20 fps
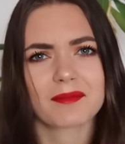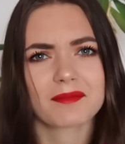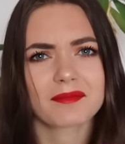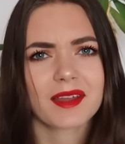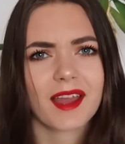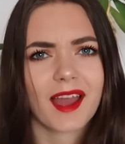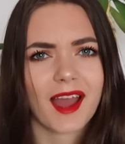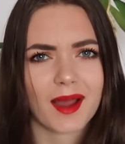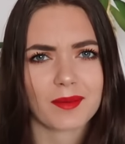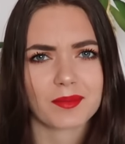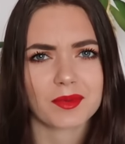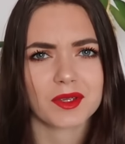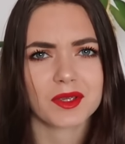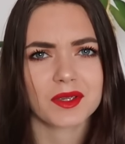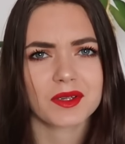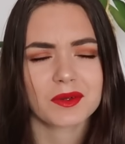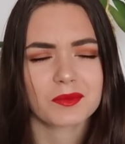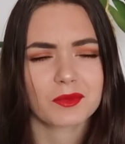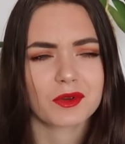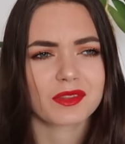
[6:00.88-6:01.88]
I'm
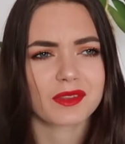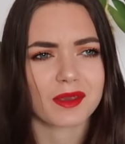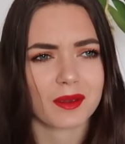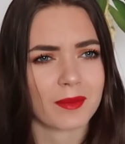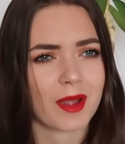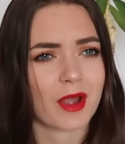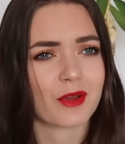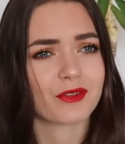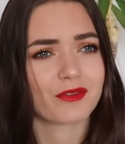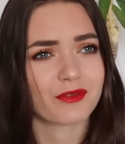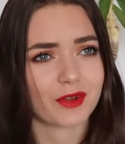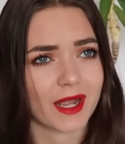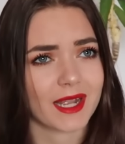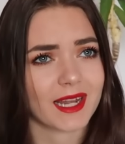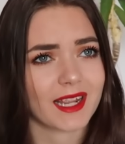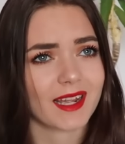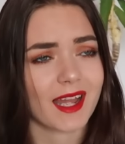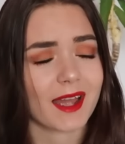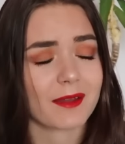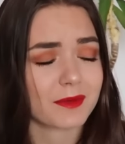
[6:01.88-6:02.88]
happy with the amount of
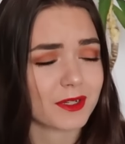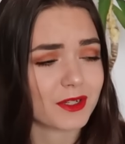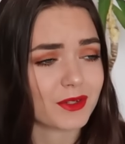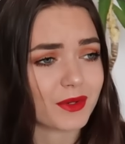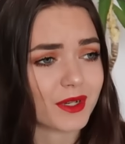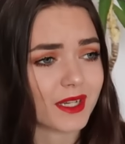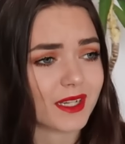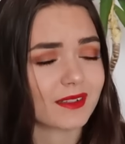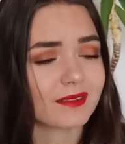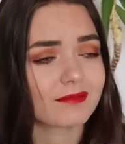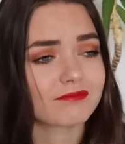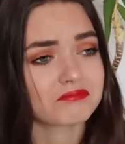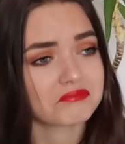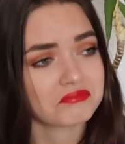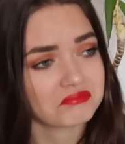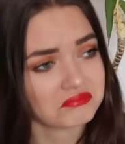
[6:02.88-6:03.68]
writing I've been doing.